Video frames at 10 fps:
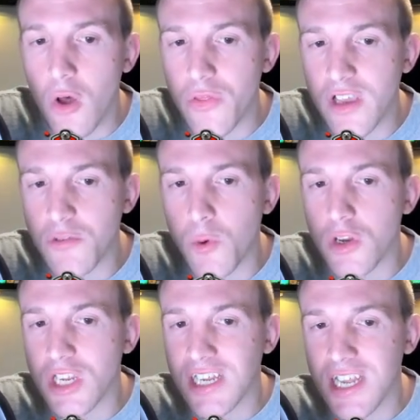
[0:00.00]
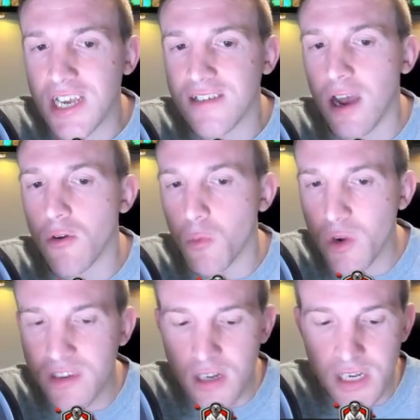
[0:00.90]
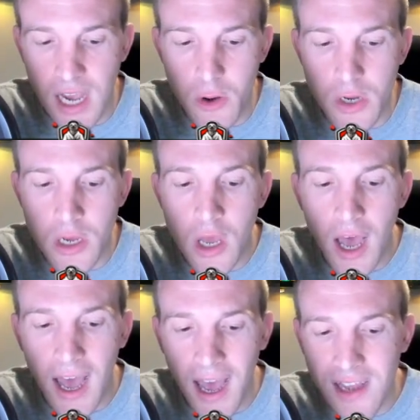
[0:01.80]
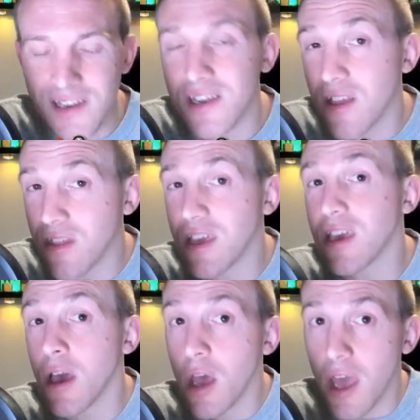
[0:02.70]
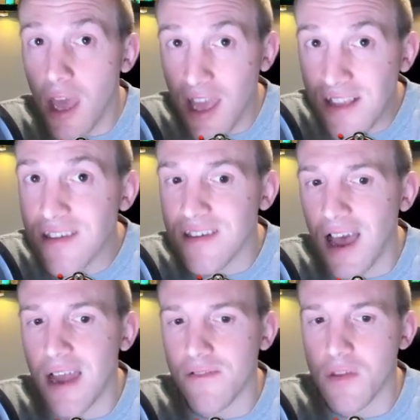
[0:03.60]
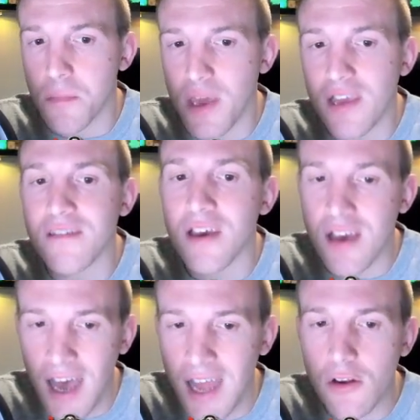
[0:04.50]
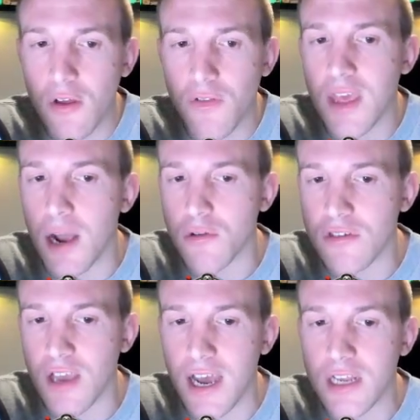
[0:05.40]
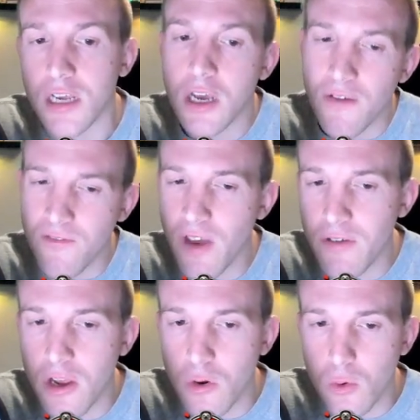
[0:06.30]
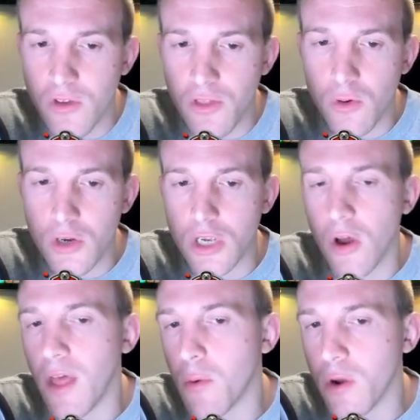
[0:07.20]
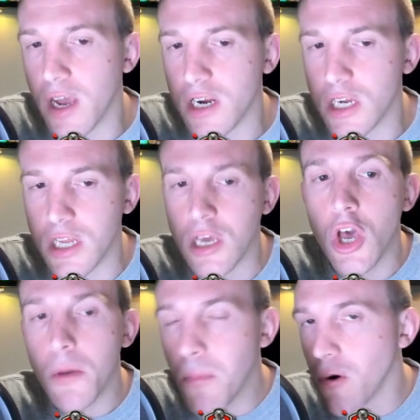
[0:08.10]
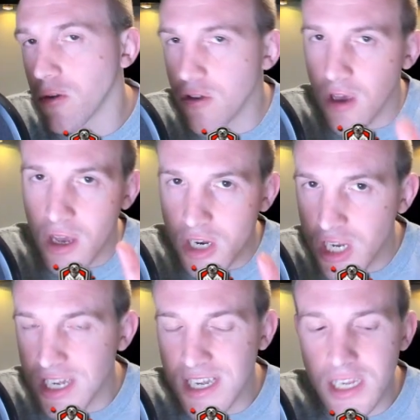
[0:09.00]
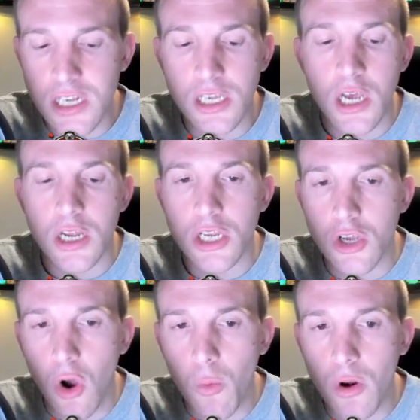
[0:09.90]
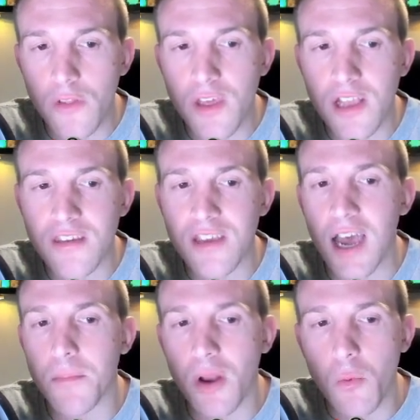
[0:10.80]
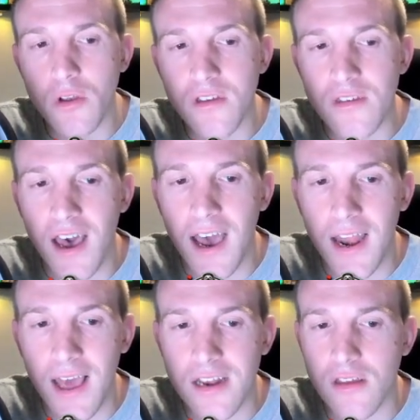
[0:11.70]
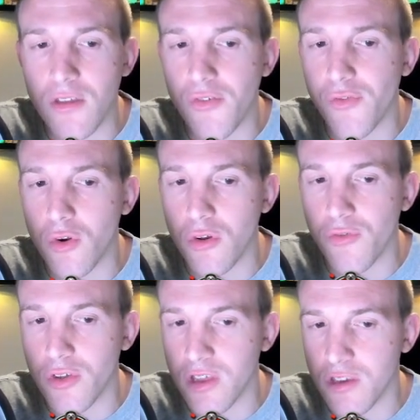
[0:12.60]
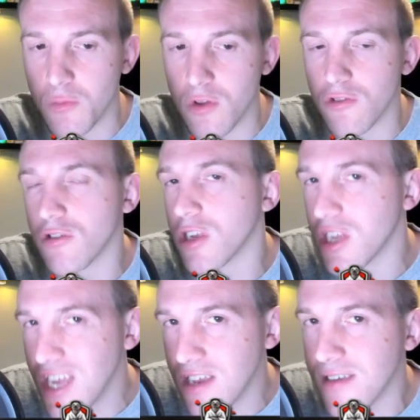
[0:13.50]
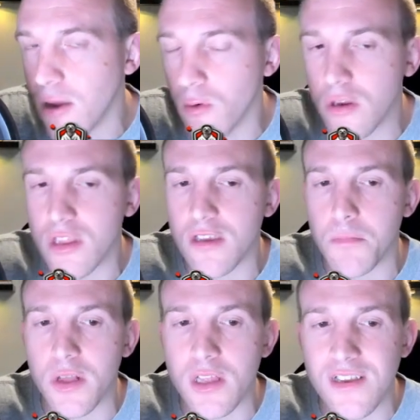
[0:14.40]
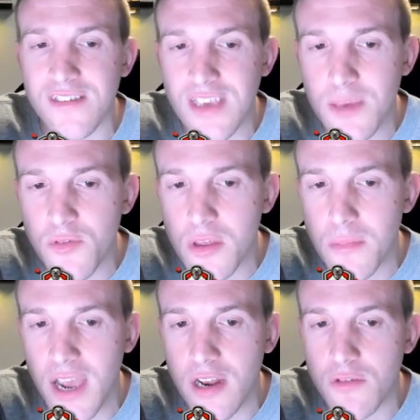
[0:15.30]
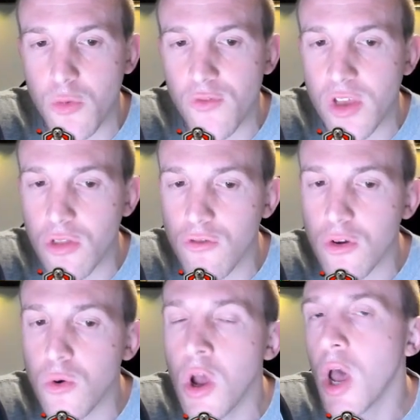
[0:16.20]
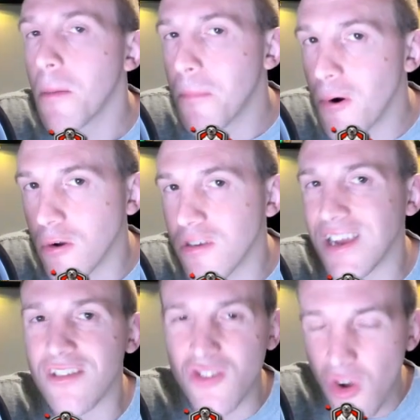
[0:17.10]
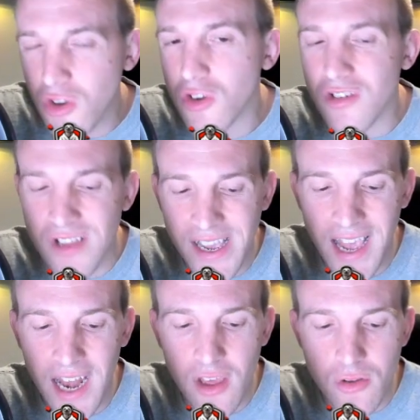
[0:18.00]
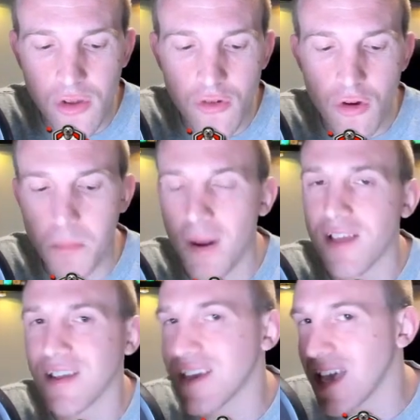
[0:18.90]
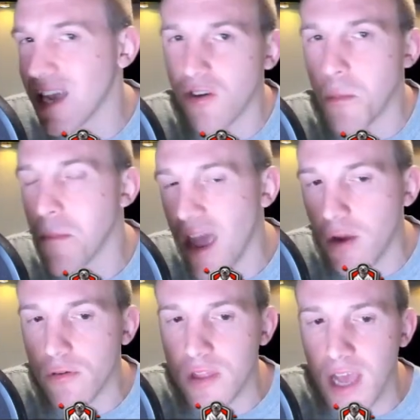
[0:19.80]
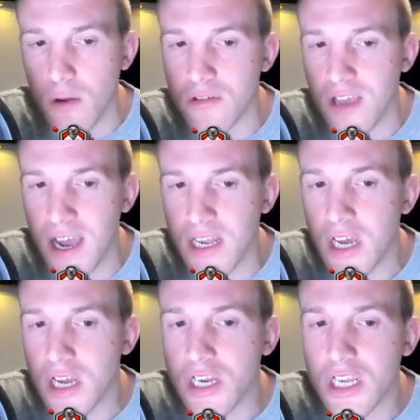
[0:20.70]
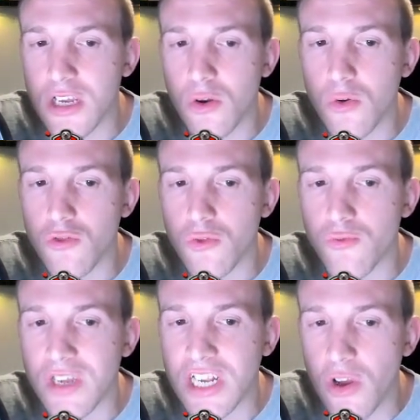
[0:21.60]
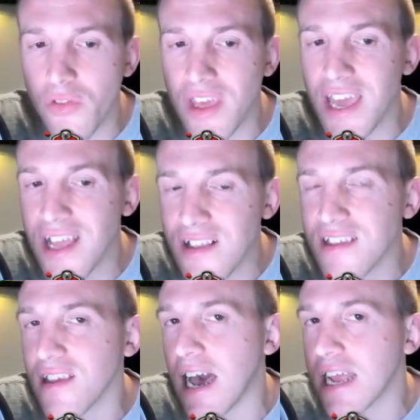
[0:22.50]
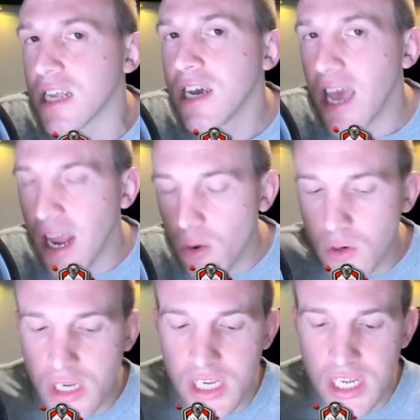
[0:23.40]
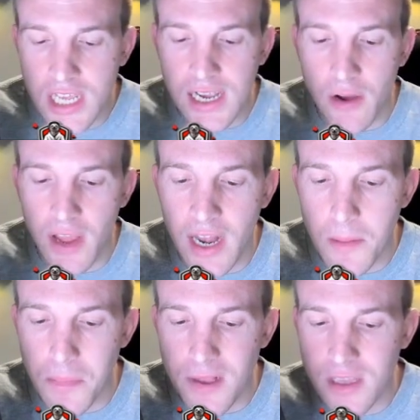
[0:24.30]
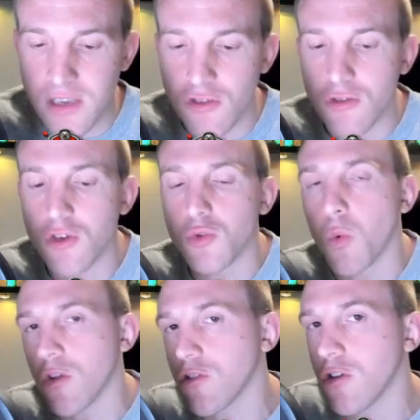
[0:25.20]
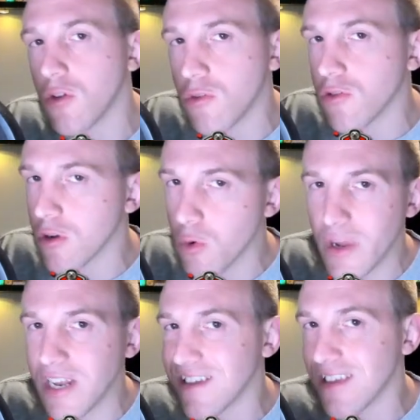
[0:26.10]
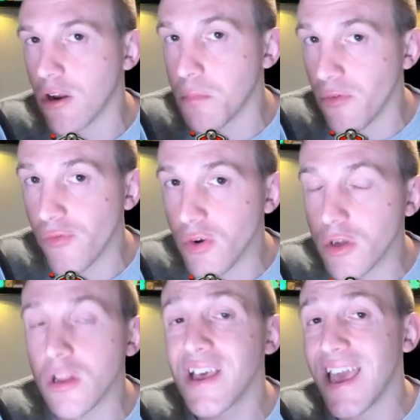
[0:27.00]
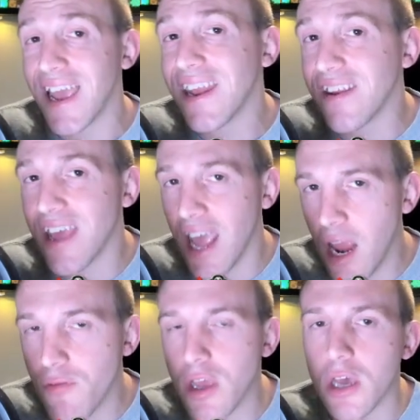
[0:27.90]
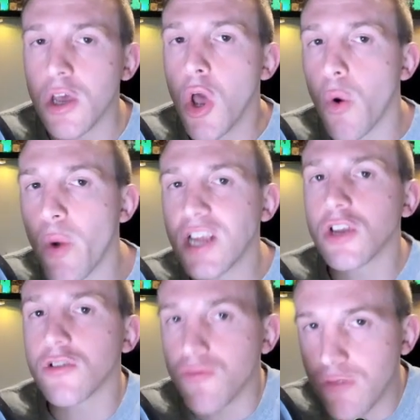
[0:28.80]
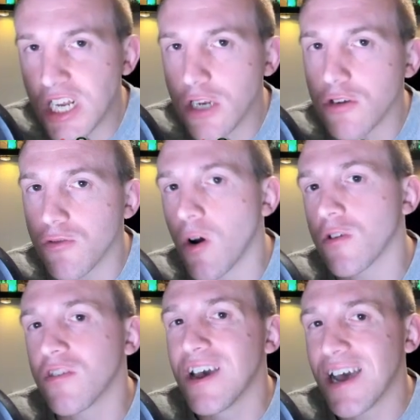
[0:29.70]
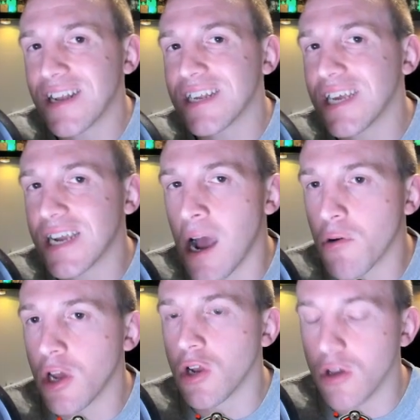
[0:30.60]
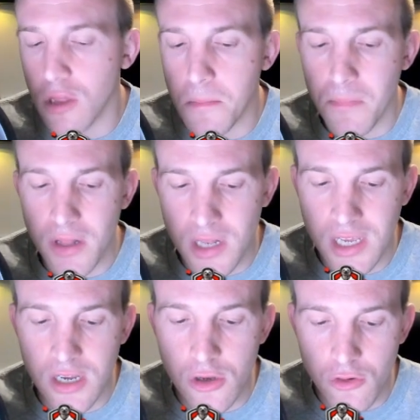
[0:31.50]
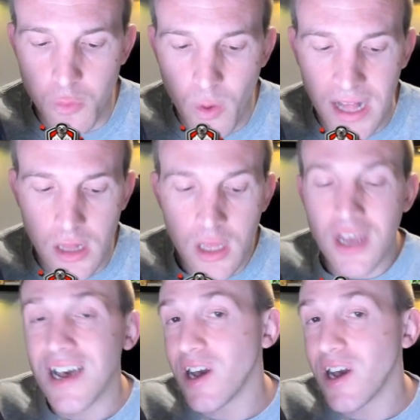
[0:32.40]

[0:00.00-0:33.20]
On this one, she takes out a wizard tower at the inside of the base and on the outside, very close. I thought she got that one actually, but she didn't. She got one on the inside, but I wanted to highlight the funnel for this one. So she takes out all of these buildings, keeps the miners moving through, but it's not just like any other troop, like the king or the pecker on the outside. She can also reach on the inside in order to take out any buildings. So you'd want to use the queen to set up a funnel in an area where she could reach across and take out another building as well.